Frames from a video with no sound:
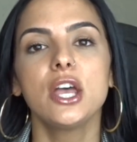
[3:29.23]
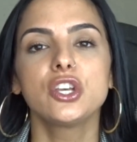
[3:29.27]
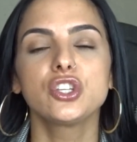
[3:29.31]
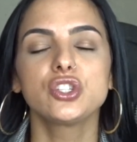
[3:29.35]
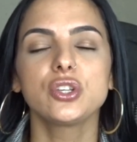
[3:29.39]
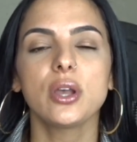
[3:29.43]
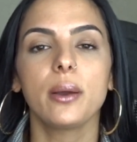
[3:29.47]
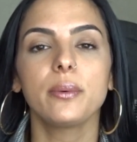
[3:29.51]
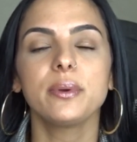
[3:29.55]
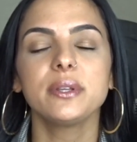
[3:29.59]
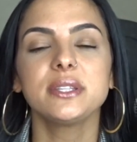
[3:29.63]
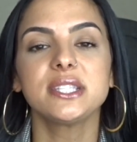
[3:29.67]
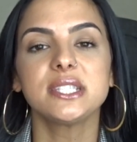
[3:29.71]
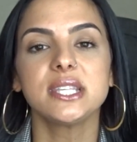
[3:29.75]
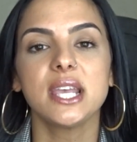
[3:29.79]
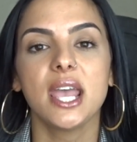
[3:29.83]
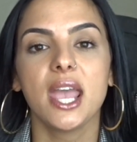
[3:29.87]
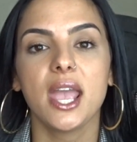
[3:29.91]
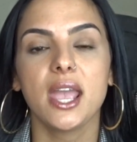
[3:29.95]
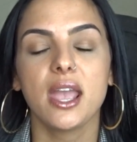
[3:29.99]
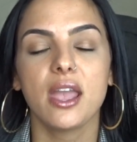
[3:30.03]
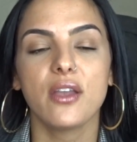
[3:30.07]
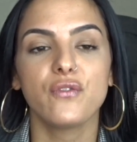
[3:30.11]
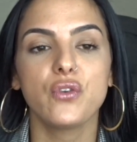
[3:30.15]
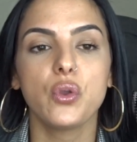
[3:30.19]
So I would
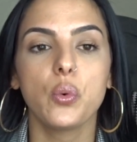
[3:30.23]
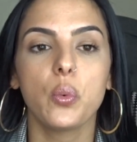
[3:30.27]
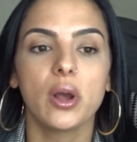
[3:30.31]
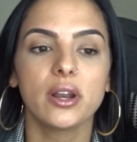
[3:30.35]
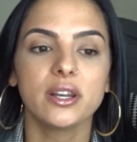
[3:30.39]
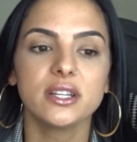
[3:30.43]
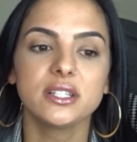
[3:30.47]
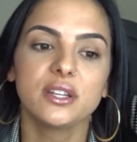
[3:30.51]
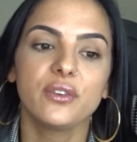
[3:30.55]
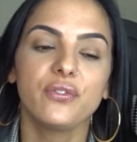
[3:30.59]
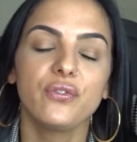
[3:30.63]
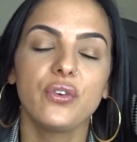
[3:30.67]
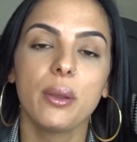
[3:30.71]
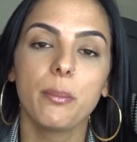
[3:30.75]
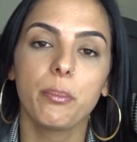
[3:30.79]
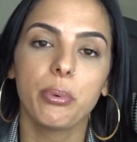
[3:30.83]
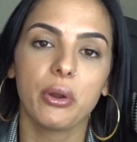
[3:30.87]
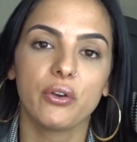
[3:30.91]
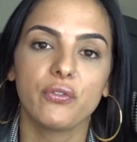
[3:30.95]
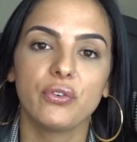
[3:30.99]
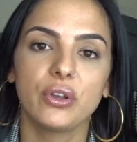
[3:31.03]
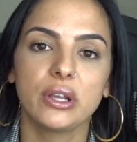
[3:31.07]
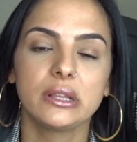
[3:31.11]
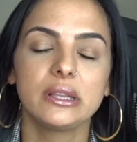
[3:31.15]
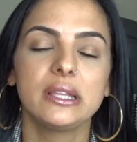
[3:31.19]
say if you want it to fit
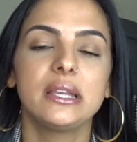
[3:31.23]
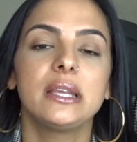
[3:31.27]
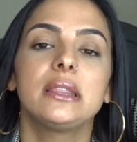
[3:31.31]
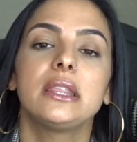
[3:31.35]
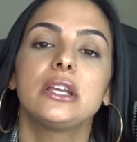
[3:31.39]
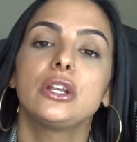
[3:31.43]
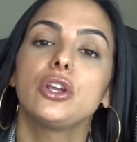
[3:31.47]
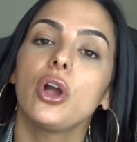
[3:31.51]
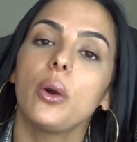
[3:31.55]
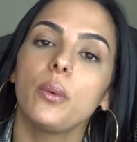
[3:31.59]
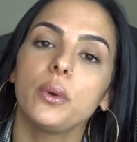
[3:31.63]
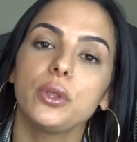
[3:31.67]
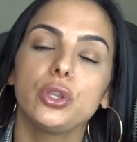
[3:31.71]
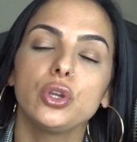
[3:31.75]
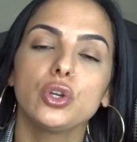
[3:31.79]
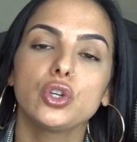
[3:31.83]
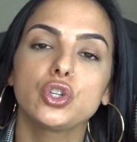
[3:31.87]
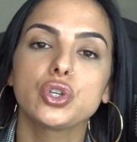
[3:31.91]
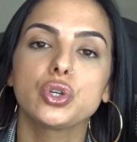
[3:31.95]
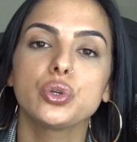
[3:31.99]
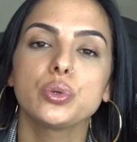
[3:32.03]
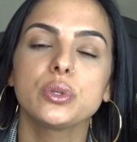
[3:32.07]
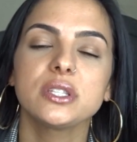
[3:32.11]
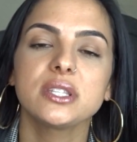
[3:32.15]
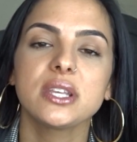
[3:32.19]
perfectly, then go with your
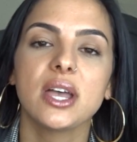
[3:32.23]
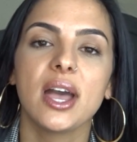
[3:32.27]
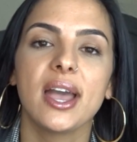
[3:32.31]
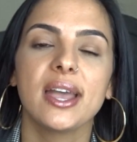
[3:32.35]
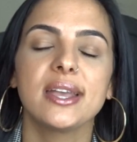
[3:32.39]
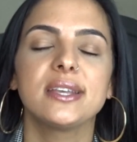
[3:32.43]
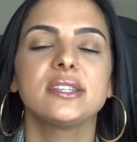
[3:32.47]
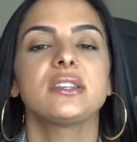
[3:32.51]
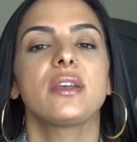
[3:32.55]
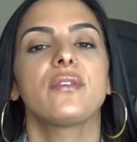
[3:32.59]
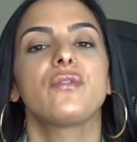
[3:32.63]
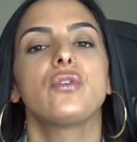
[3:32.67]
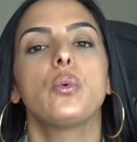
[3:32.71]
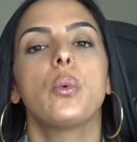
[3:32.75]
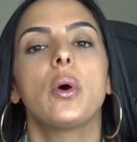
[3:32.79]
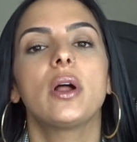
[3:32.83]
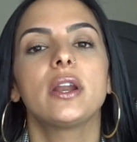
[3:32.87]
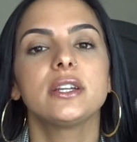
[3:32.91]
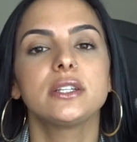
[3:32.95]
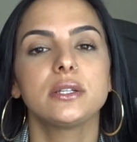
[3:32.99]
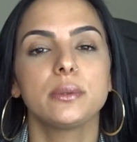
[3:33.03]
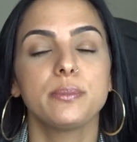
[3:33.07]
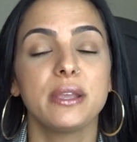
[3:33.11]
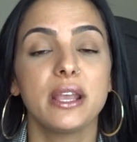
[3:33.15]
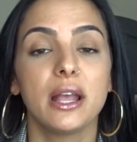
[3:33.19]
true size. If you
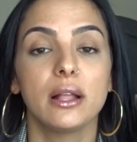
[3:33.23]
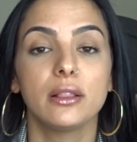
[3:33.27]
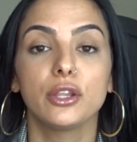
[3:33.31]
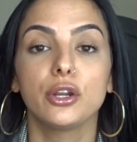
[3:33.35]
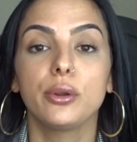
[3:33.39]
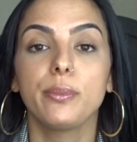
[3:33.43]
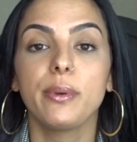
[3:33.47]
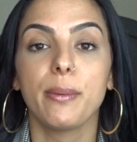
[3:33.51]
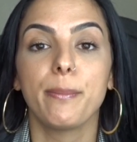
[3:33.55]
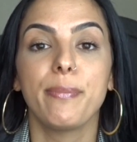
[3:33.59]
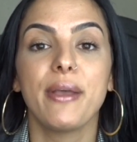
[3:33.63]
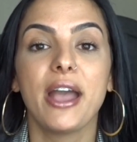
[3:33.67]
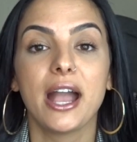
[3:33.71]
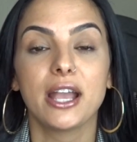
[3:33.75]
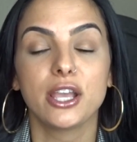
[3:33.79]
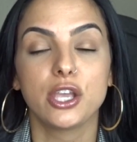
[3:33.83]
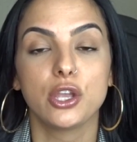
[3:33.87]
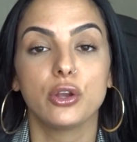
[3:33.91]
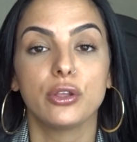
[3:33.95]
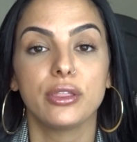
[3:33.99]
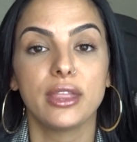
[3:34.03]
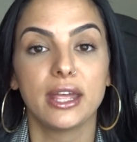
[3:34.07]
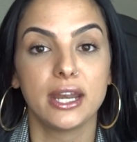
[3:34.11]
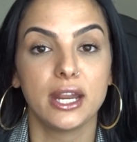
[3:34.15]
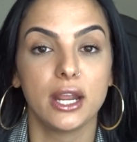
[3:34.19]
want it to be a little bit
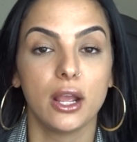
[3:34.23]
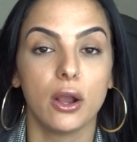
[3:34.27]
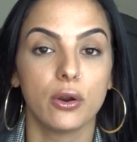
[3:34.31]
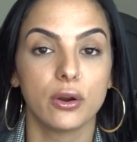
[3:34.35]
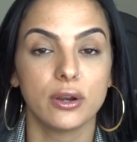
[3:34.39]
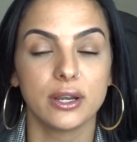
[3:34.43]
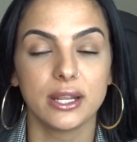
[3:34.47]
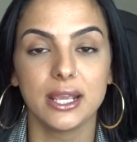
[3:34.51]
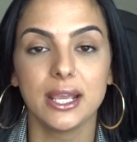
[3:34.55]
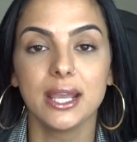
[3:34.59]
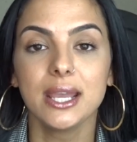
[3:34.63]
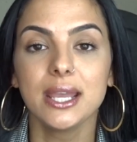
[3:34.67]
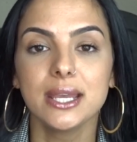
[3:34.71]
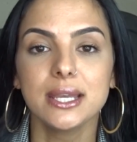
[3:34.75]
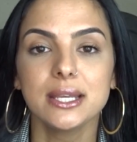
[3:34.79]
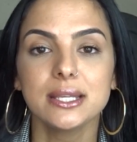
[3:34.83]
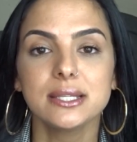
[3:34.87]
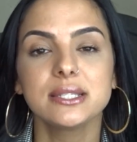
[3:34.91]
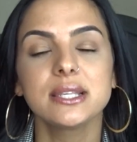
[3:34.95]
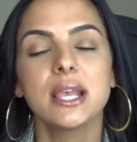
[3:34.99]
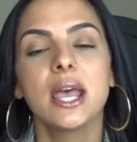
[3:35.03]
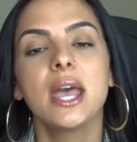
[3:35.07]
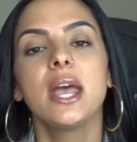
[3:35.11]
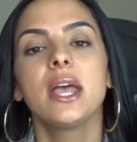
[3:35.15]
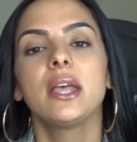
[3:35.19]
baggier than it already
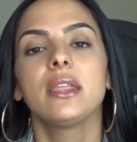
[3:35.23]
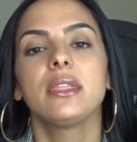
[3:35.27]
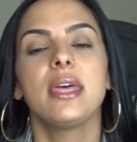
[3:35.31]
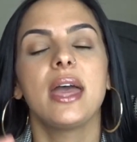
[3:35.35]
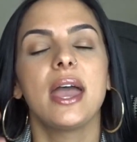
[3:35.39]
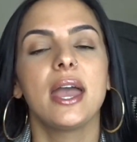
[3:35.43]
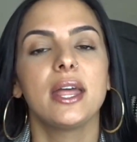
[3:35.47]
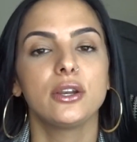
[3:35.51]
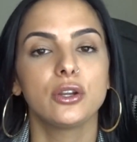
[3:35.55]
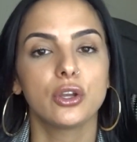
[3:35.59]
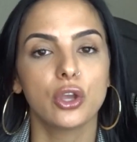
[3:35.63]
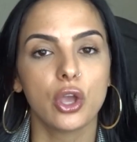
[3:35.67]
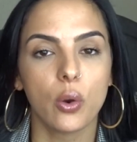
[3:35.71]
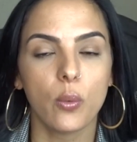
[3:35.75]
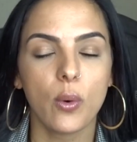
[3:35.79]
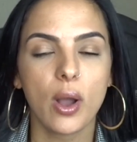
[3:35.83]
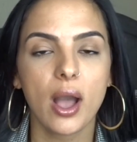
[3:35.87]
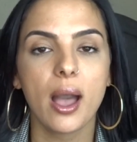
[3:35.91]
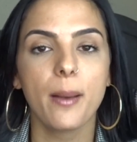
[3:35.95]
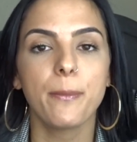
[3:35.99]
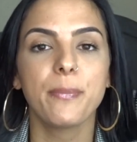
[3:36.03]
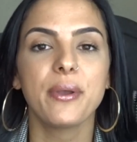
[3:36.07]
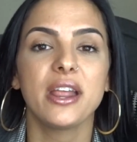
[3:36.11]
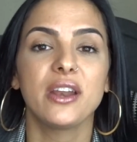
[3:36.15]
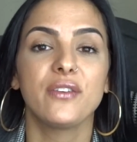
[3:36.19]
is, then go
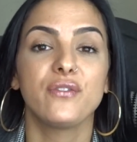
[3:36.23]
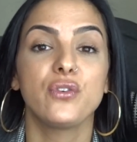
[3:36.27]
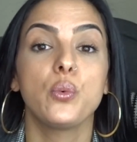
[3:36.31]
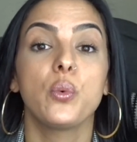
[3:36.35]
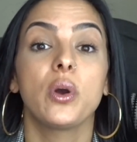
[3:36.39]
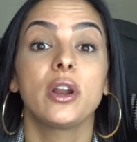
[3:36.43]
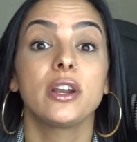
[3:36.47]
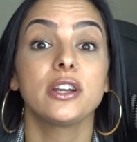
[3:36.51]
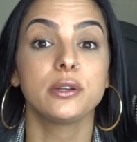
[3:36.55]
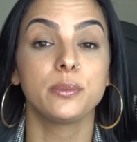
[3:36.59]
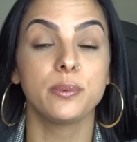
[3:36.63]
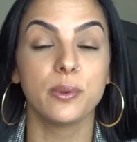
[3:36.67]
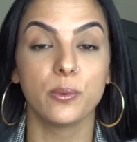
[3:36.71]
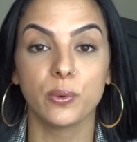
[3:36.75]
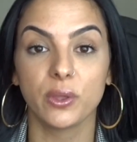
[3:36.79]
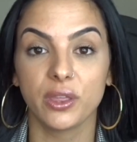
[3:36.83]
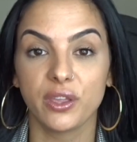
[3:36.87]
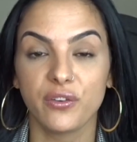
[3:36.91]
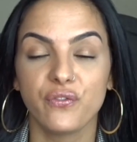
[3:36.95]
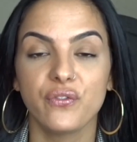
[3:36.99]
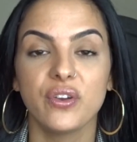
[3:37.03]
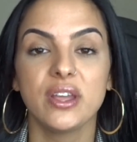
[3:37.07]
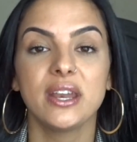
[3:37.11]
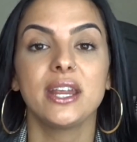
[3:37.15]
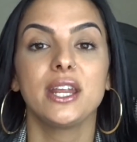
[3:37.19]
up, and if you want it to be
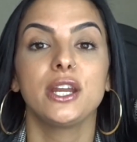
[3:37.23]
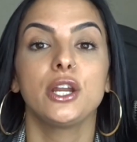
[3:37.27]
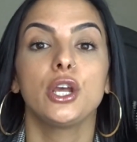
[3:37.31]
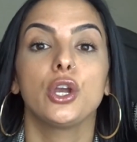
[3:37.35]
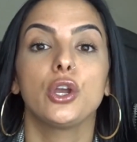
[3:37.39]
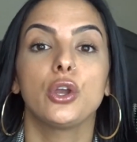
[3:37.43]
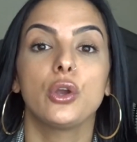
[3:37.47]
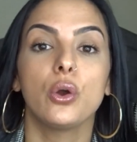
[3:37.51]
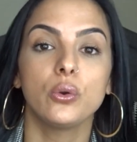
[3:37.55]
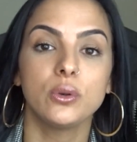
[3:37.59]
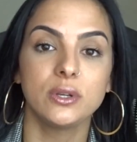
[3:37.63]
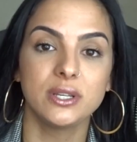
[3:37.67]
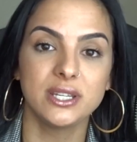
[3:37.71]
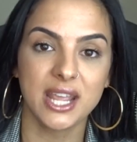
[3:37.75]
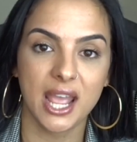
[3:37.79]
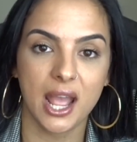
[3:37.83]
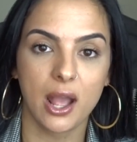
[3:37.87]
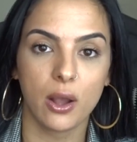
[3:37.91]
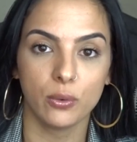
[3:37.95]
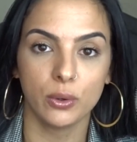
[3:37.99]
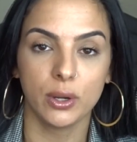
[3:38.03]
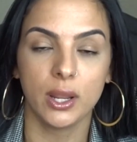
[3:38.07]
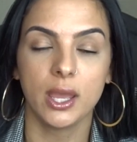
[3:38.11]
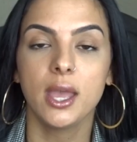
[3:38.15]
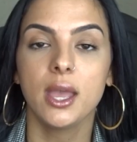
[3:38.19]
really fitted, go
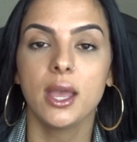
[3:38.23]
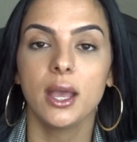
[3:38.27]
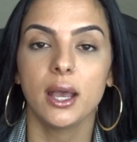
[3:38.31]
down